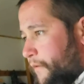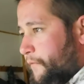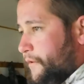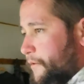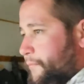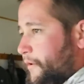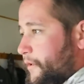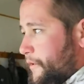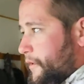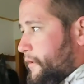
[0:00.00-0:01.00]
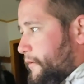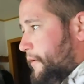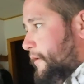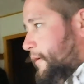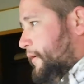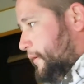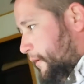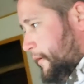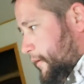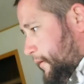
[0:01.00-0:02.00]
was completely soaked.
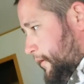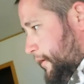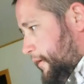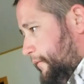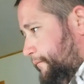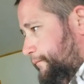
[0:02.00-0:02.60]
Um,